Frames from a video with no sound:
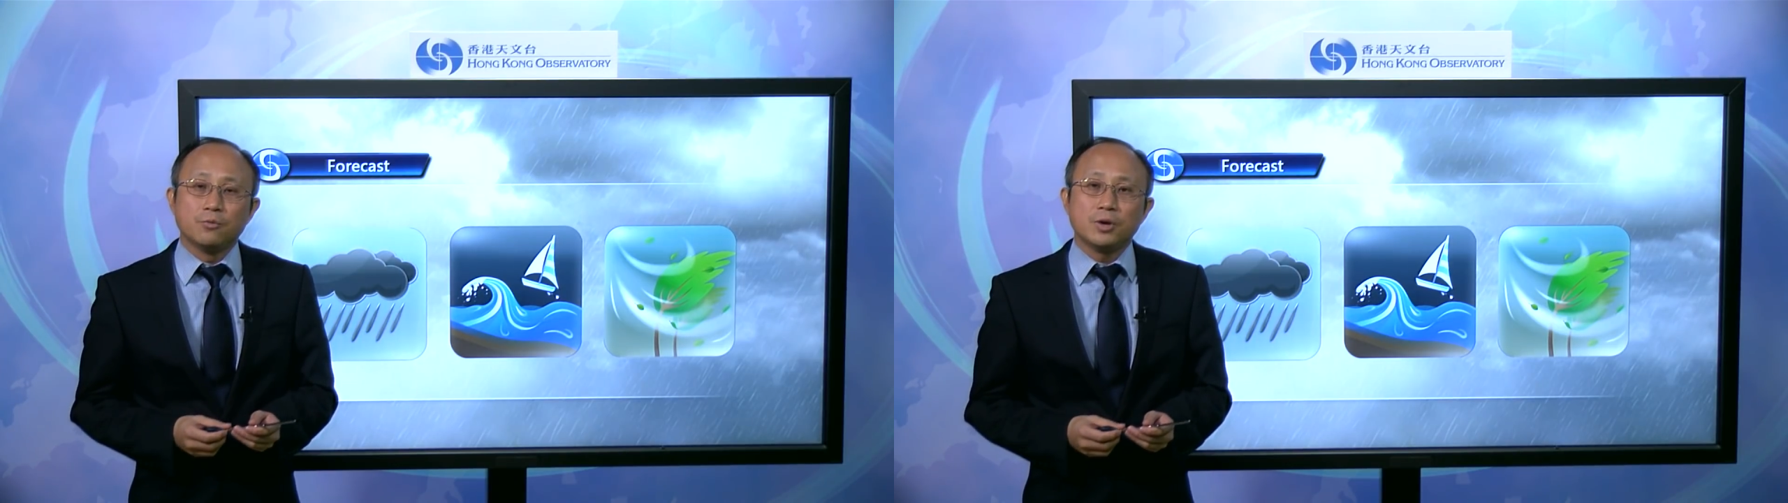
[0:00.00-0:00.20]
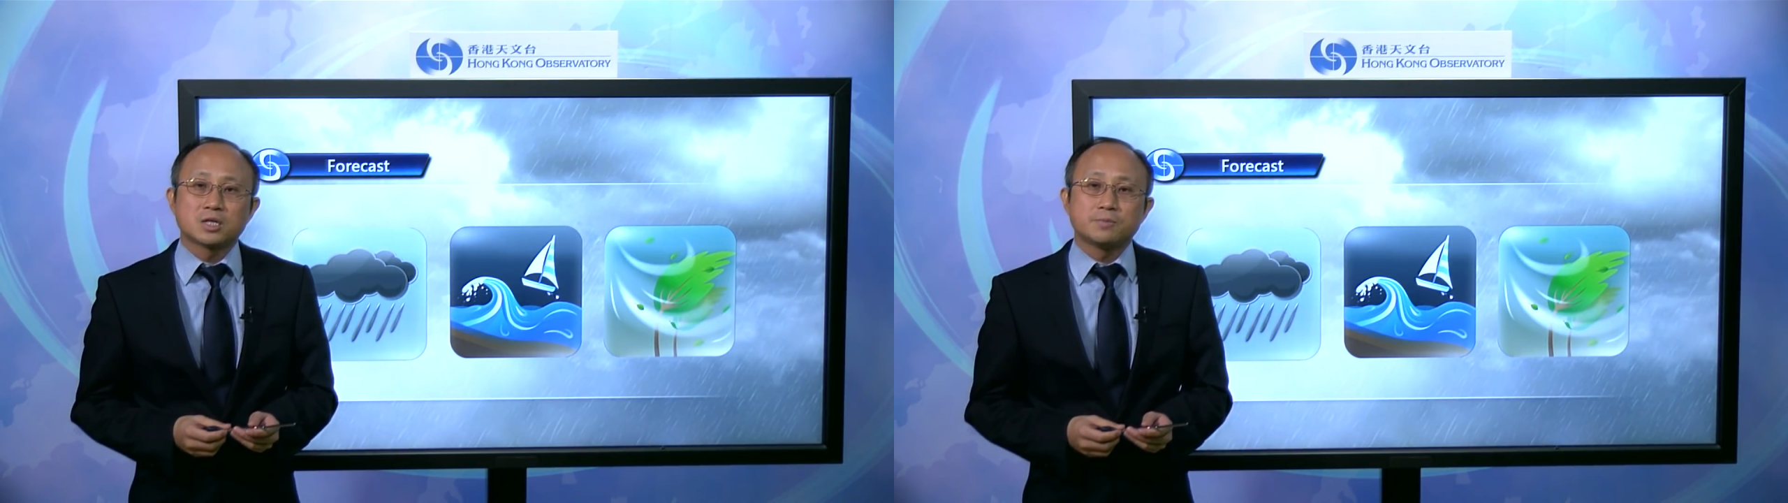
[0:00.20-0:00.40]

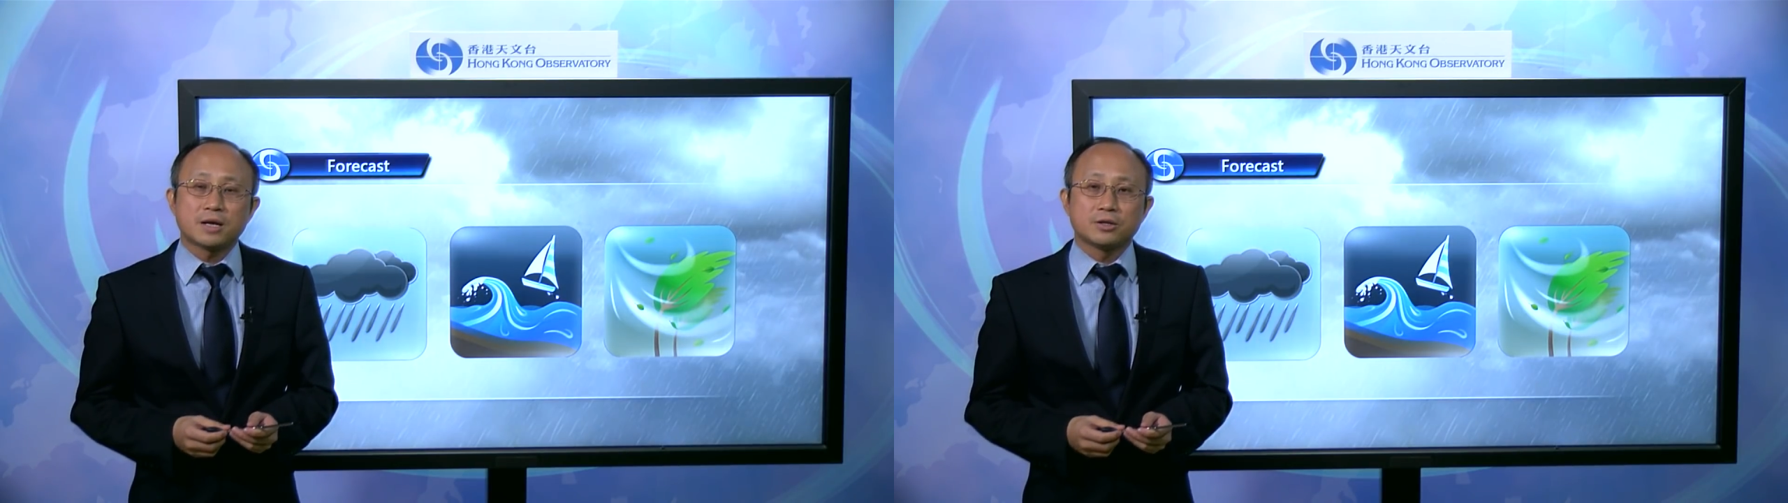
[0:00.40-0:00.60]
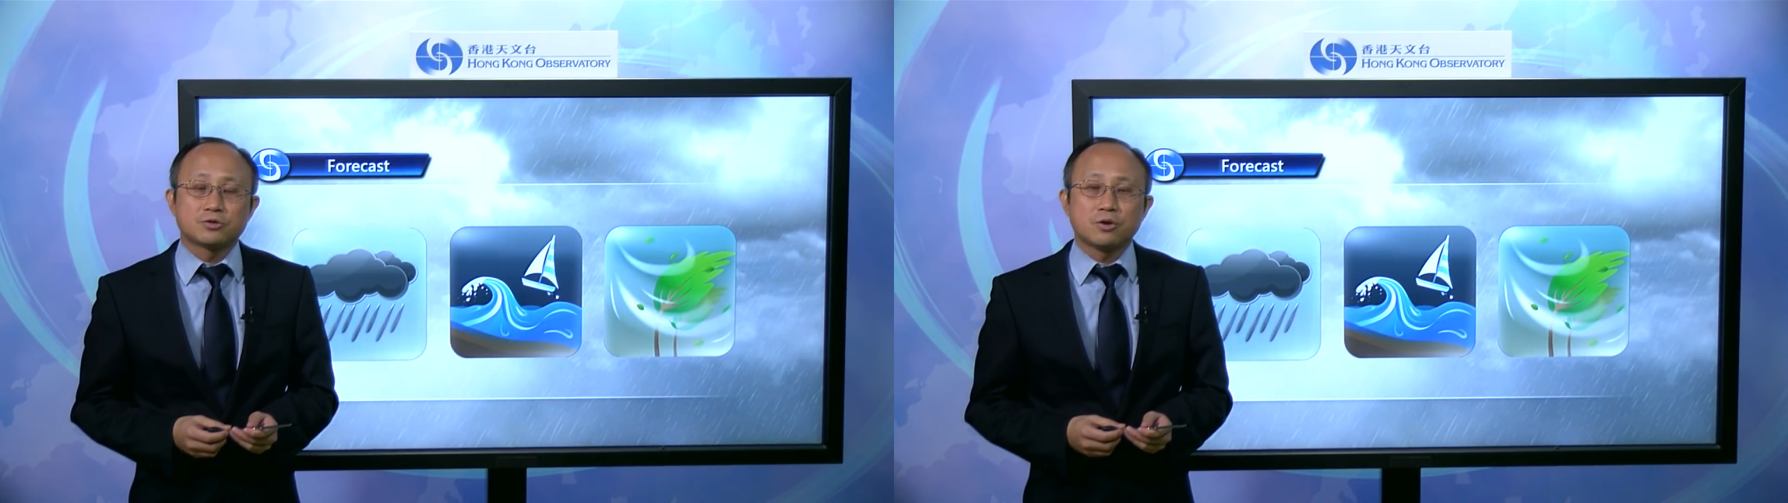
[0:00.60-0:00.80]
we
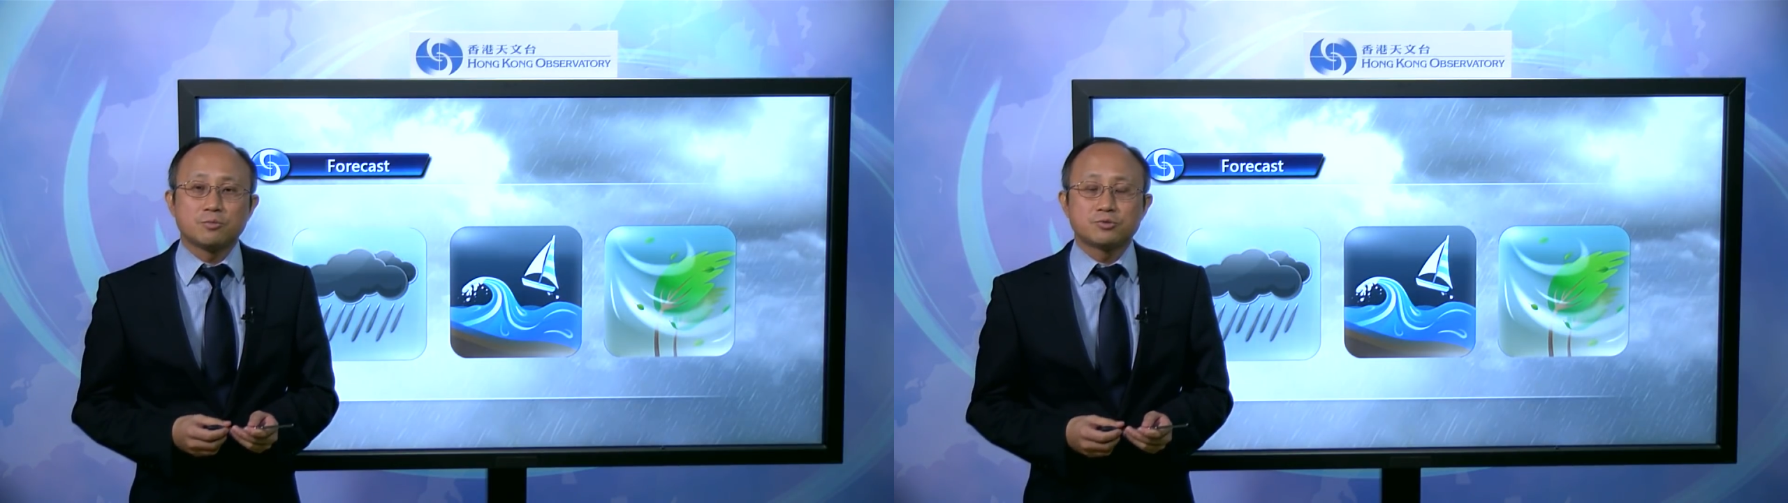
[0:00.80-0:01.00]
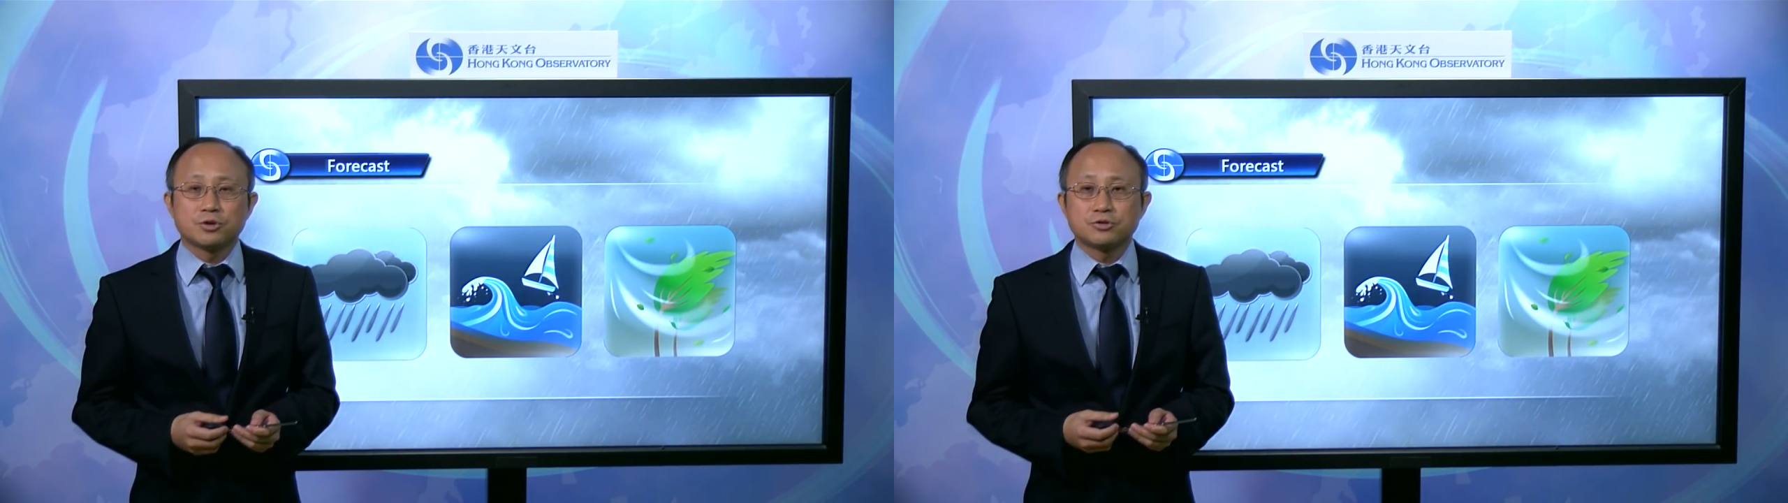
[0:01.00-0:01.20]
expect the
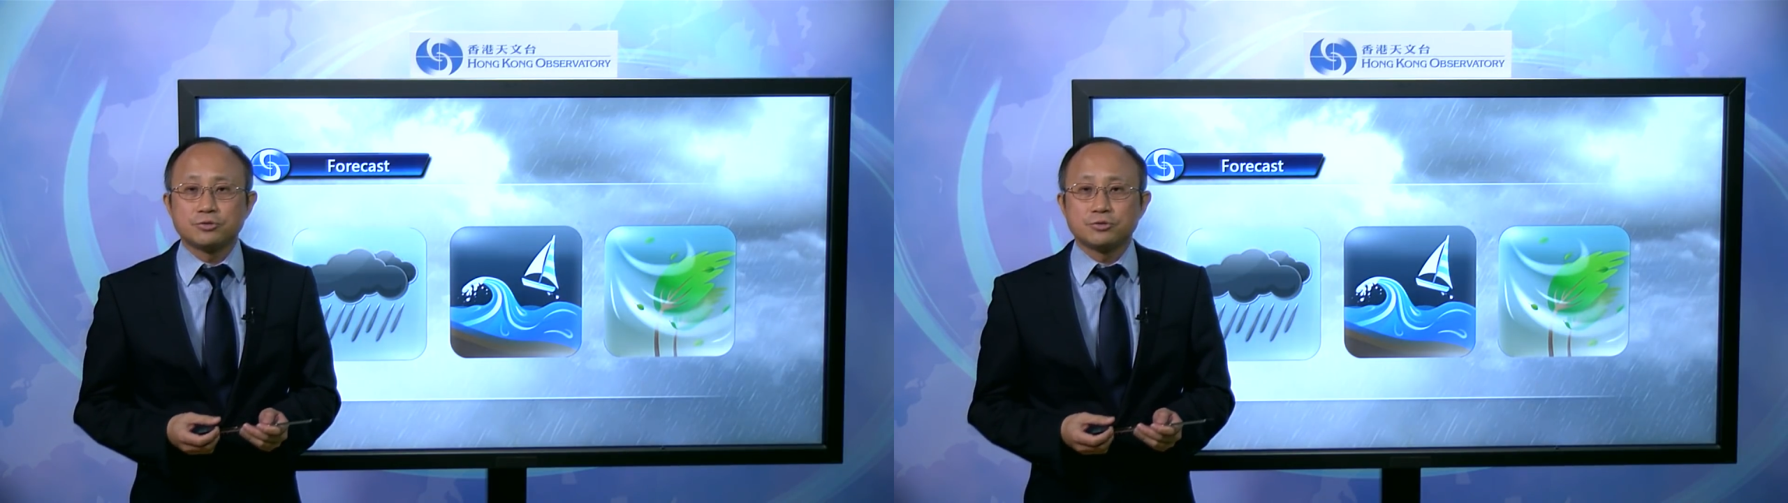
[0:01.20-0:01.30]
storm surge